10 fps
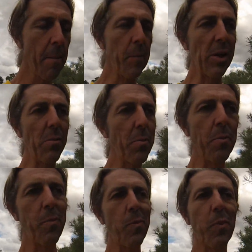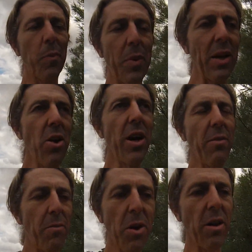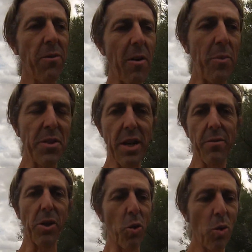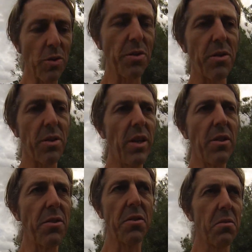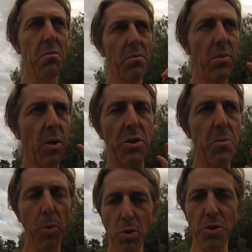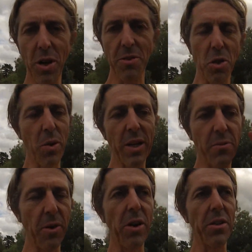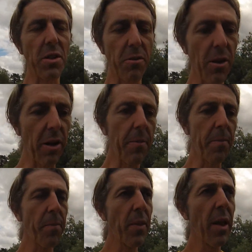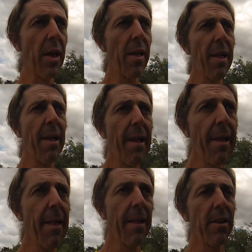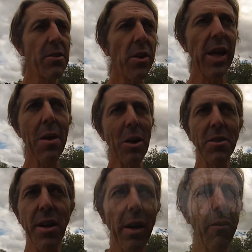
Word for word: but but ninety, ninety-five percent of the course is, there are just blue signs all the way, and it's very easy to follow. So I came unstuck